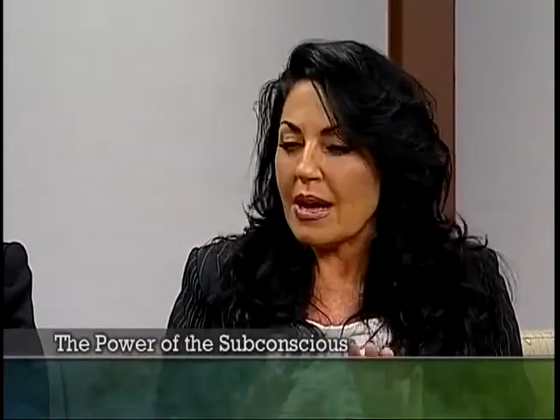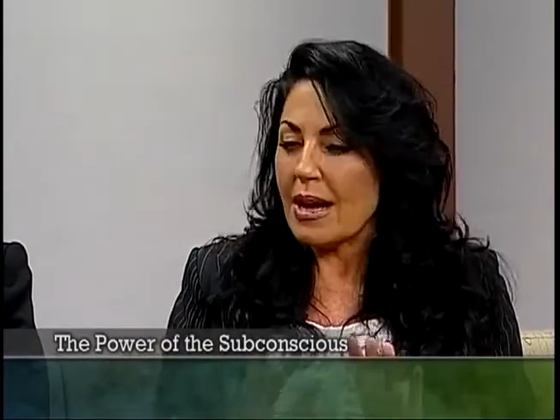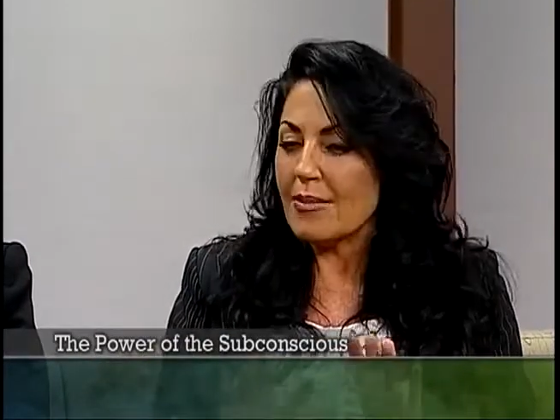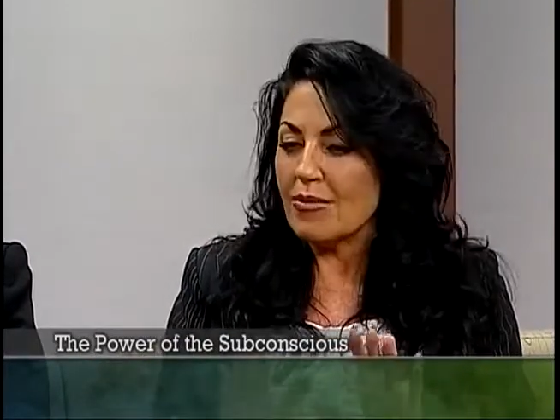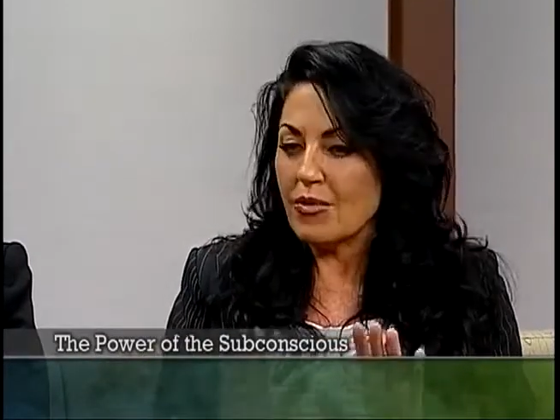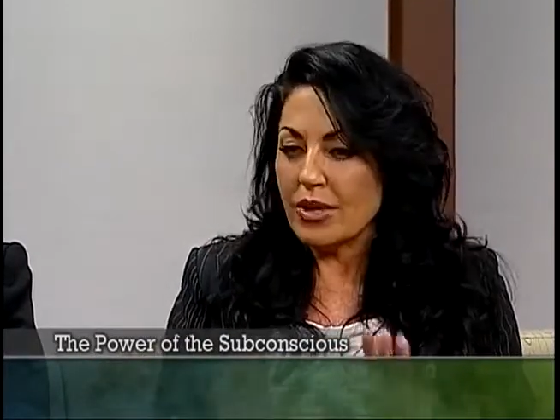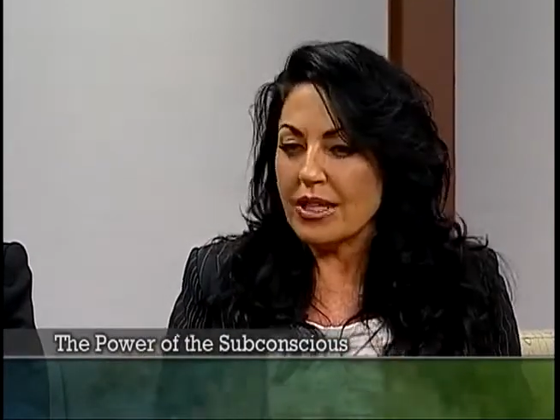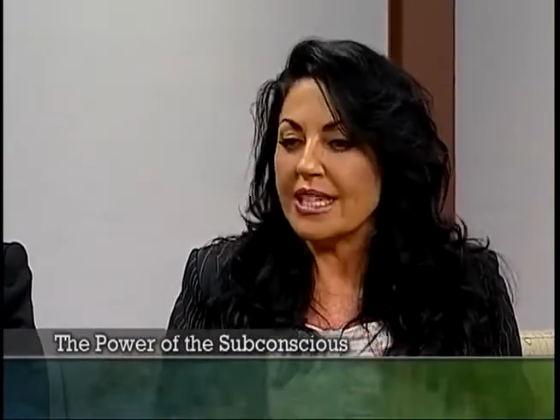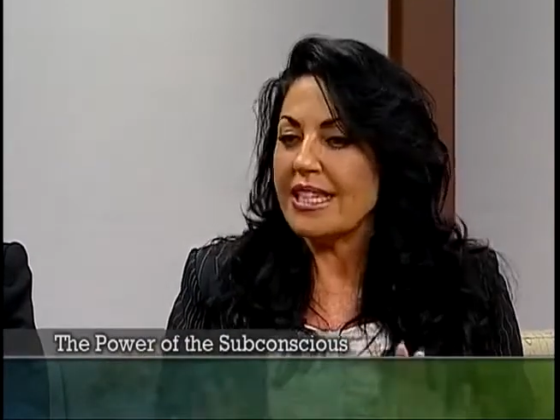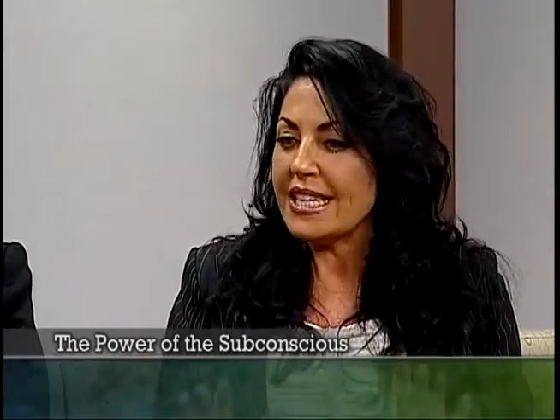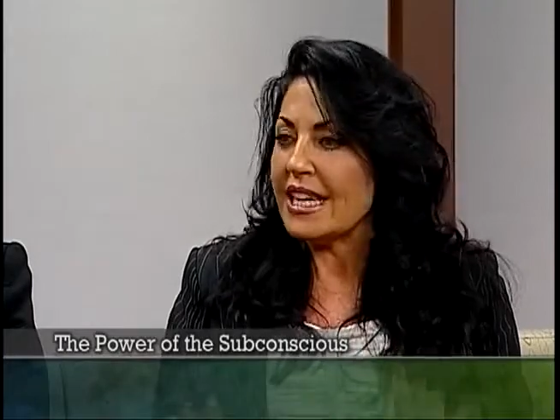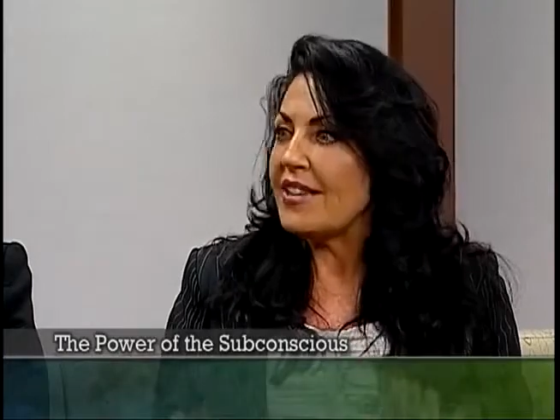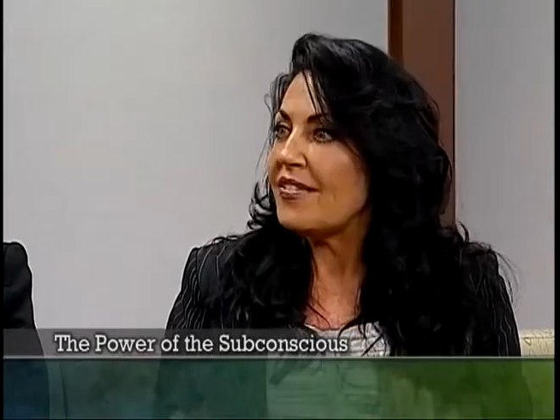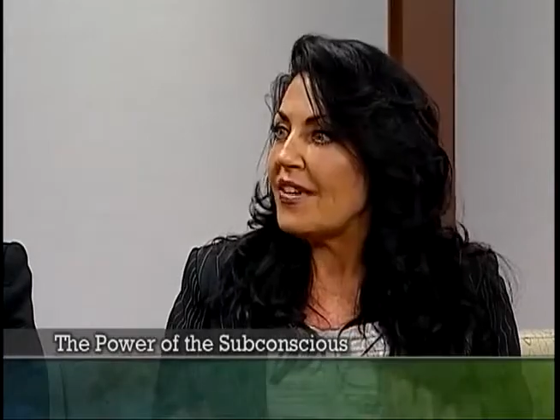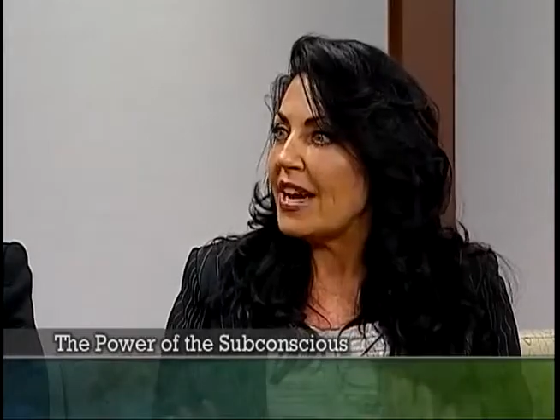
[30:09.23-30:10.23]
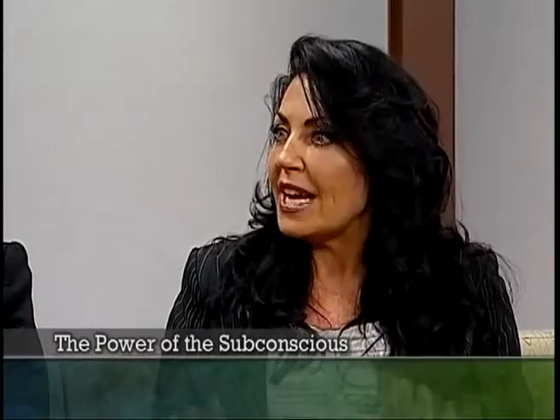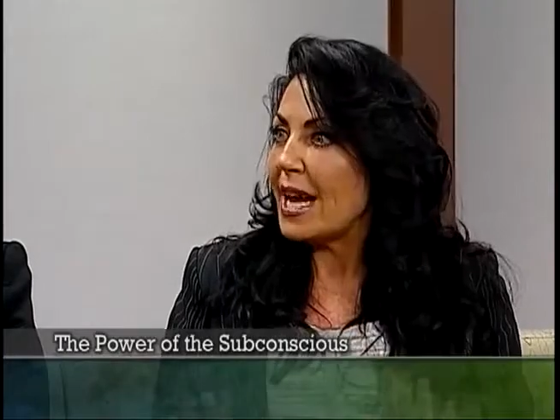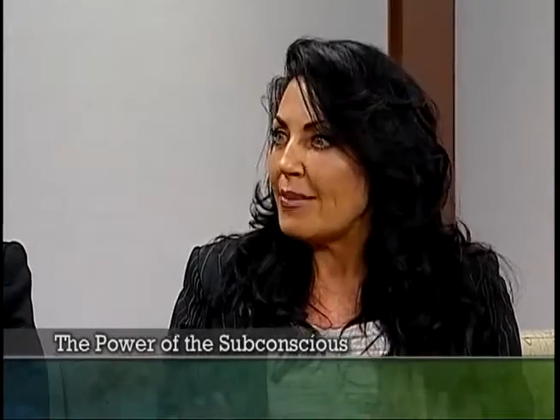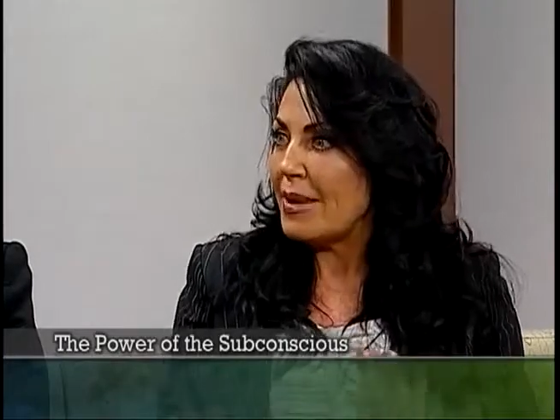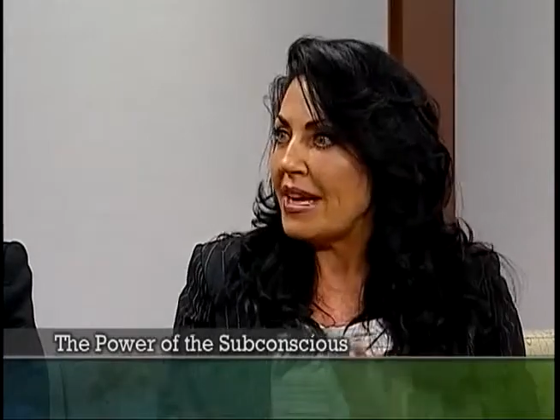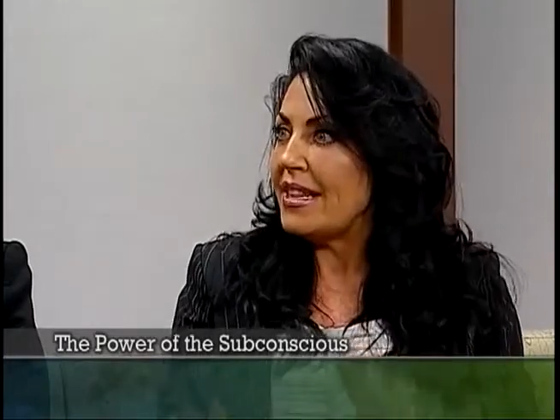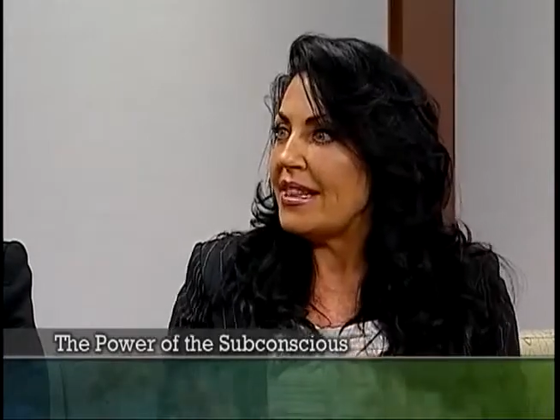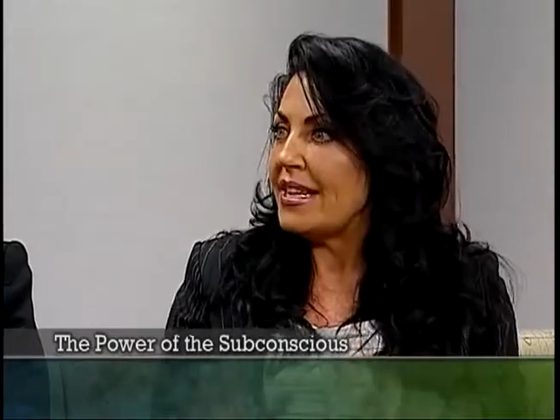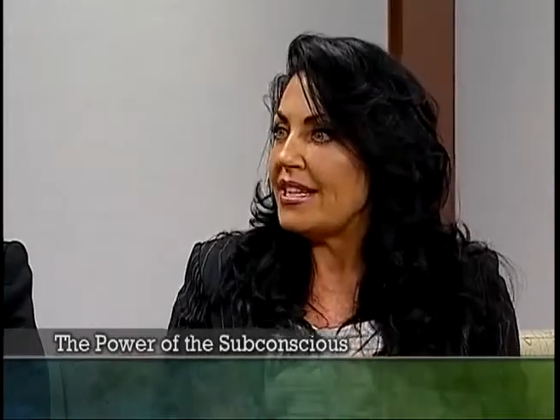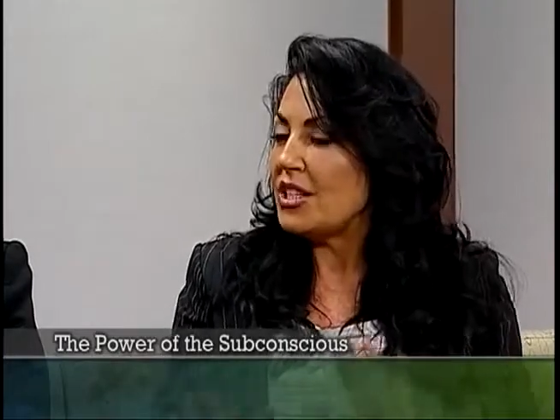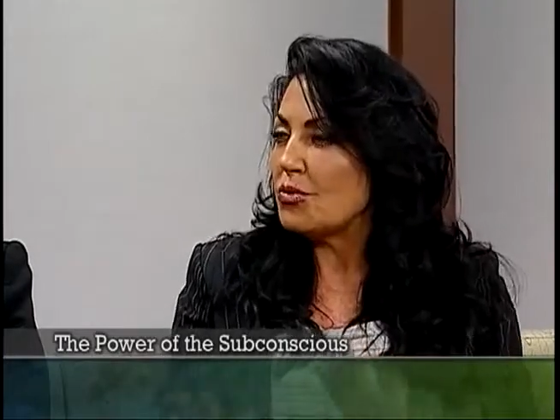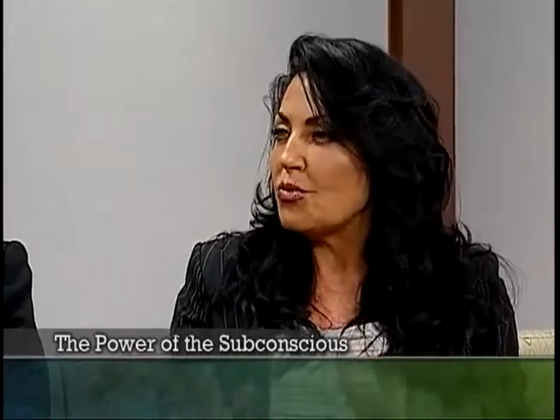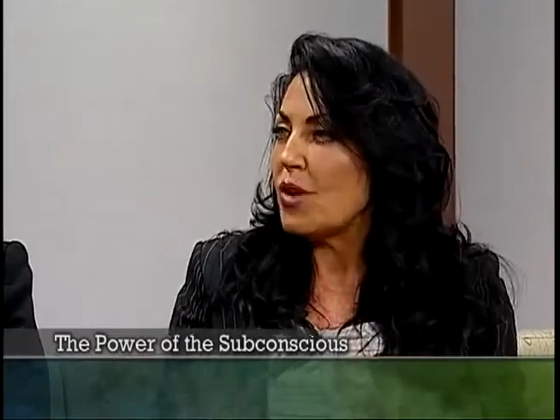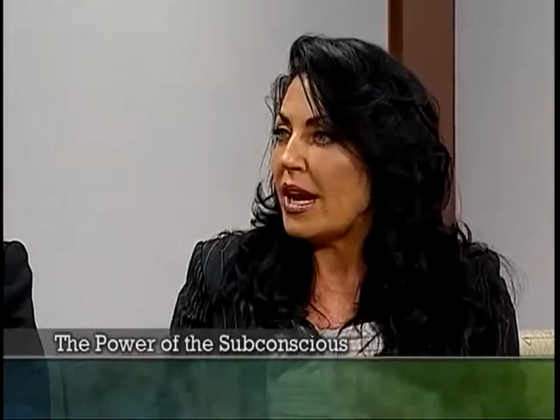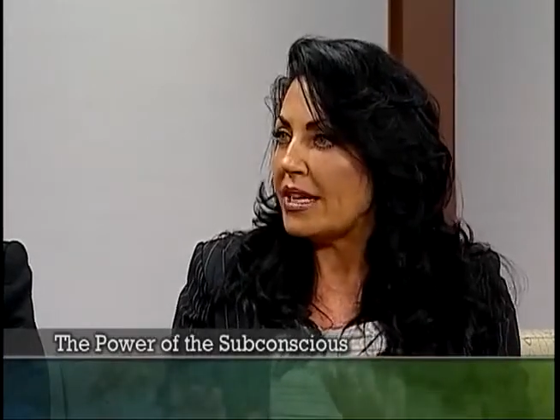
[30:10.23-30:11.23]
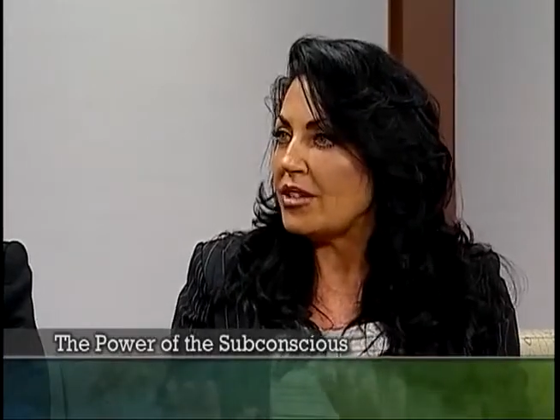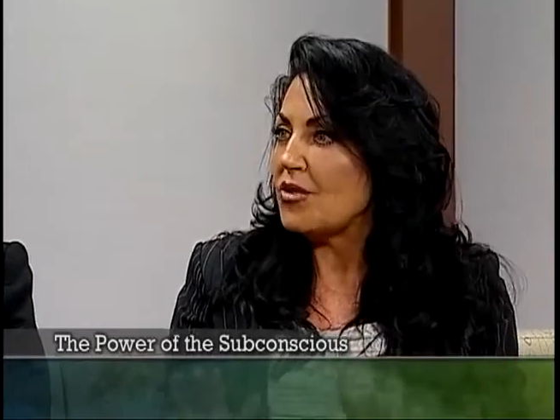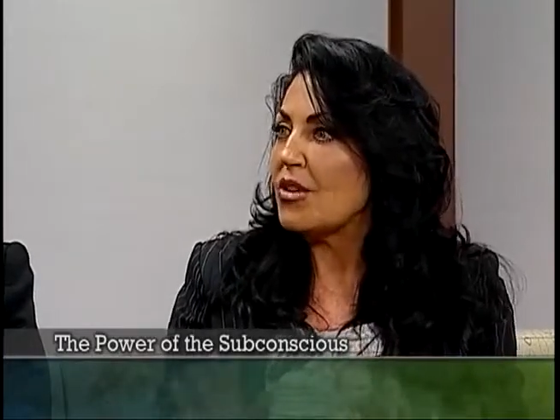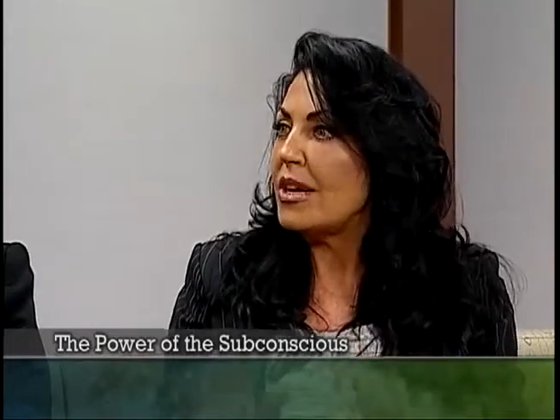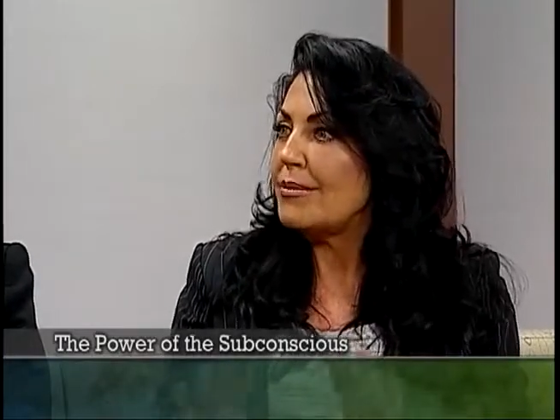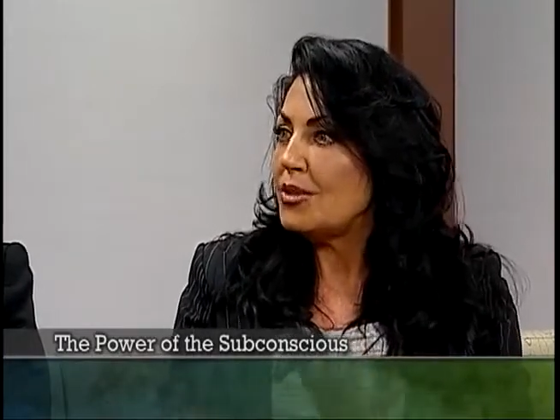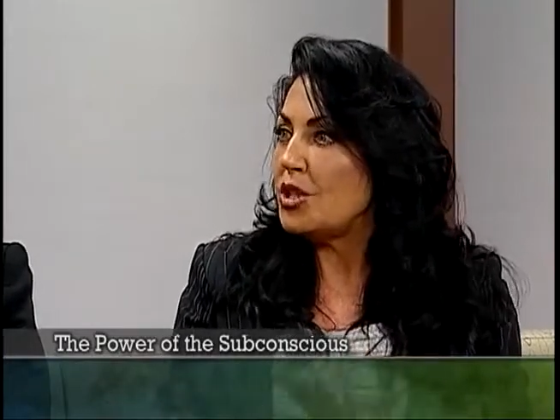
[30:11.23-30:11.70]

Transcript: I'm really identifying, I'm in this rut, or I'm